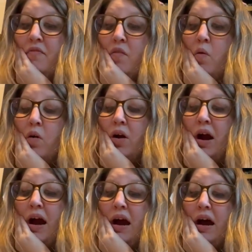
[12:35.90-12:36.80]
For
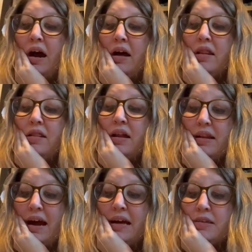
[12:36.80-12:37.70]
the
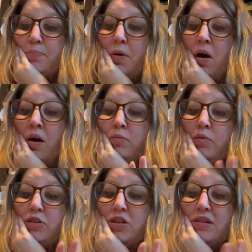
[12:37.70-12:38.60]
last prompt,
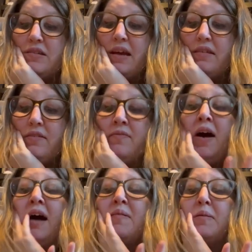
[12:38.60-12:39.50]
which is a desert
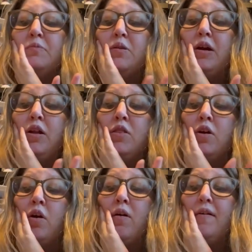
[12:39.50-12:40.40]
vibe, I'm doing The
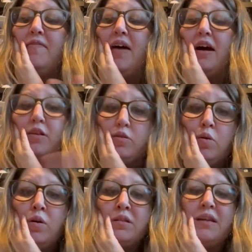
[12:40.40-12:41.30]
Girl of Fire and
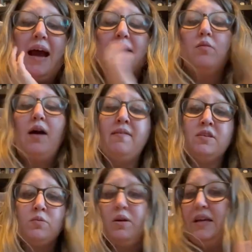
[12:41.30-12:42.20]
Thorns. I don't have
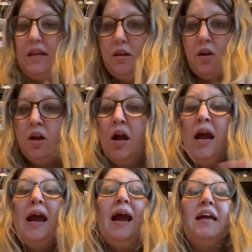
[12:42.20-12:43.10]
this one either.
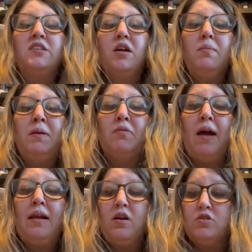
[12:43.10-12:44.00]
It's going to be
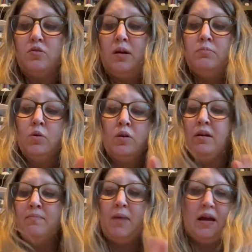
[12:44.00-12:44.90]
read on Scribd or
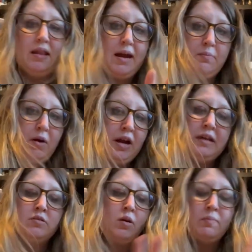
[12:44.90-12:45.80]
in my library,
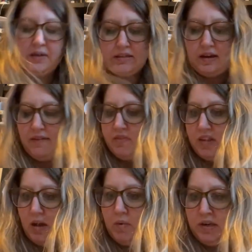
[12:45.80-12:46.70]
so I'm excited for
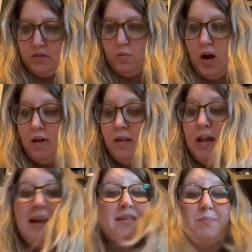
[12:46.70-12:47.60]
that one as well.
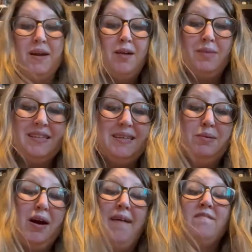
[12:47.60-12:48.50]
It's been on my
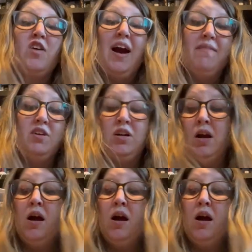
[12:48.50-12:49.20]
TBR forever